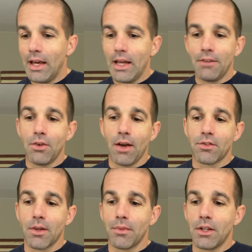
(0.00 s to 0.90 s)
And if you have
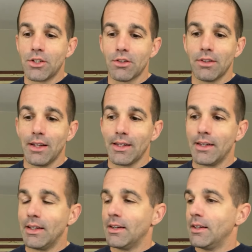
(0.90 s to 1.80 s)
something just like
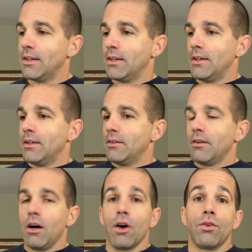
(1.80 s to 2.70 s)

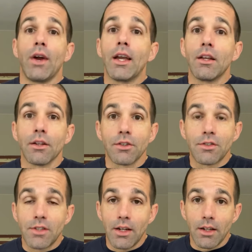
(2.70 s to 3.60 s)
a regular
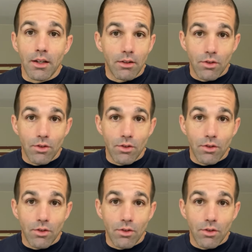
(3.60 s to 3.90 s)
Cindy